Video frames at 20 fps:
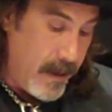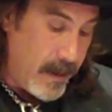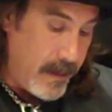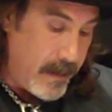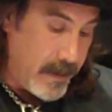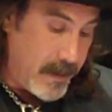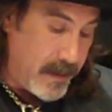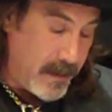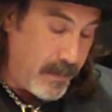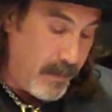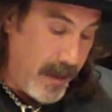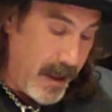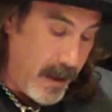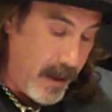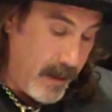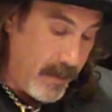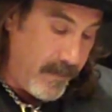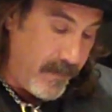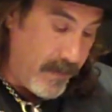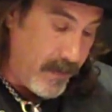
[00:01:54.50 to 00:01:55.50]
The
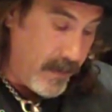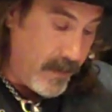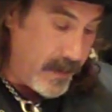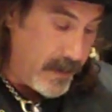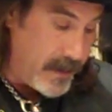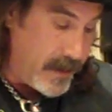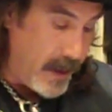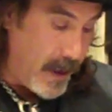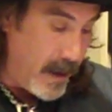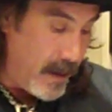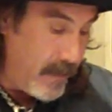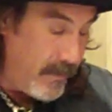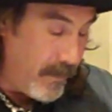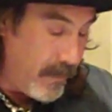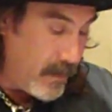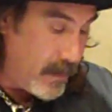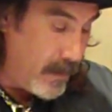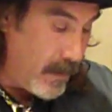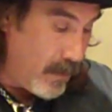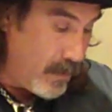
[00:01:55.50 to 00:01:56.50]
smell of her, the sound of
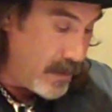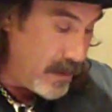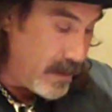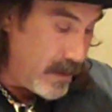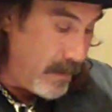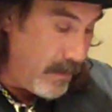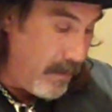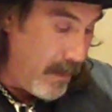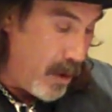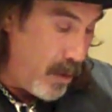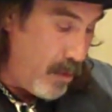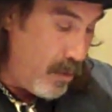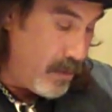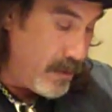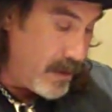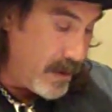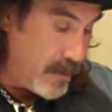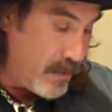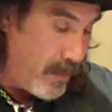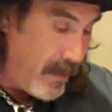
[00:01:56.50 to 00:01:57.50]
her ghostly
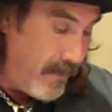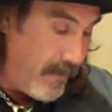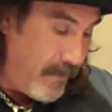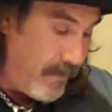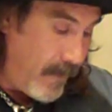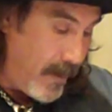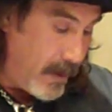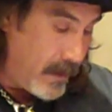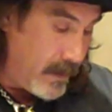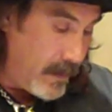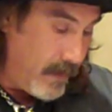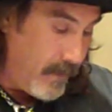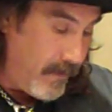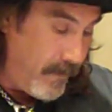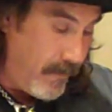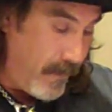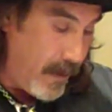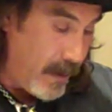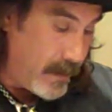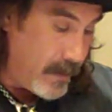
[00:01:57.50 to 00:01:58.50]
moans as we fucked and
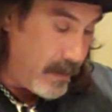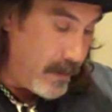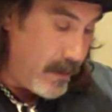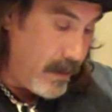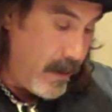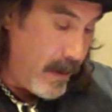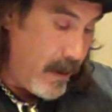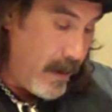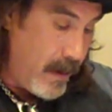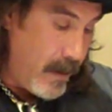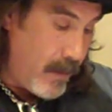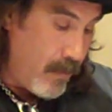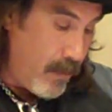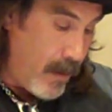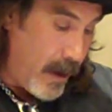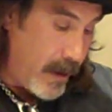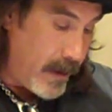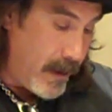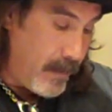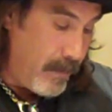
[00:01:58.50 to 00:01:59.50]
fucked,
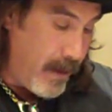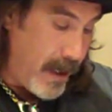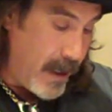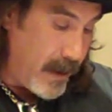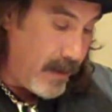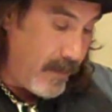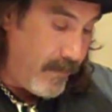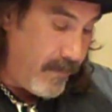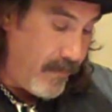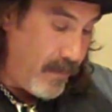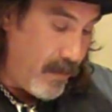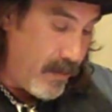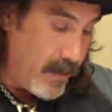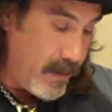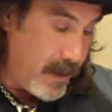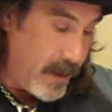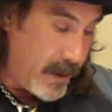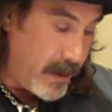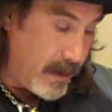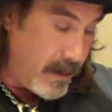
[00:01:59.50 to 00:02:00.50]
rocking back and forth
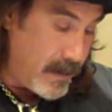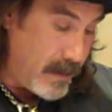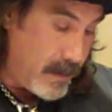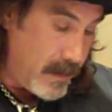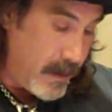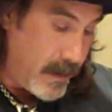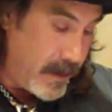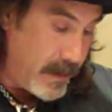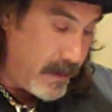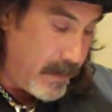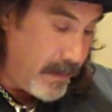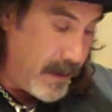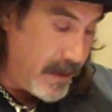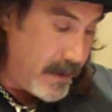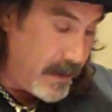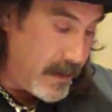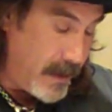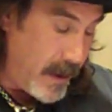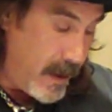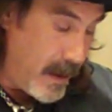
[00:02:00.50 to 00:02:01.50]
like some
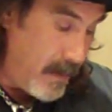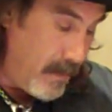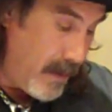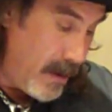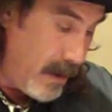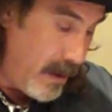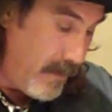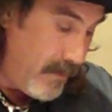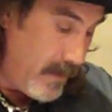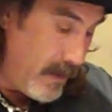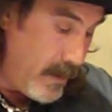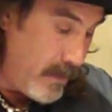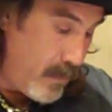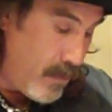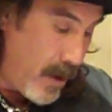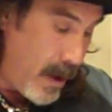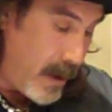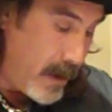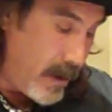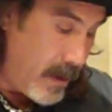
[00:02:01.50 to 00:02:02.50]
insane, malevolent
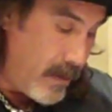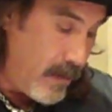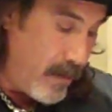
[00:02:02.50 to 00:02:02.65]
rocking